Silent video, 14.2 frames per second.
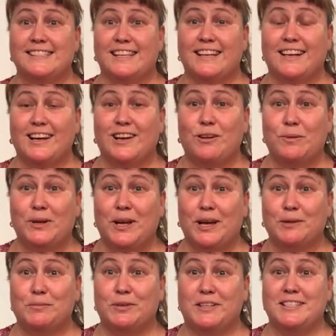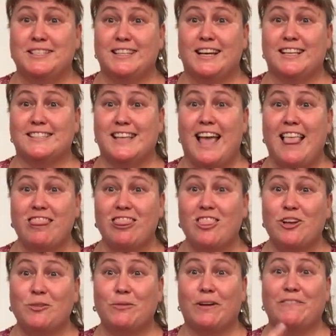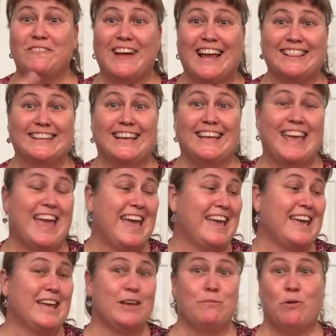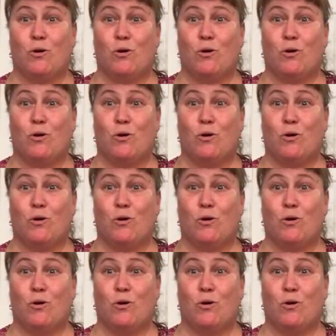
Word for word: Xena, Warthog Princess, and look what finally came!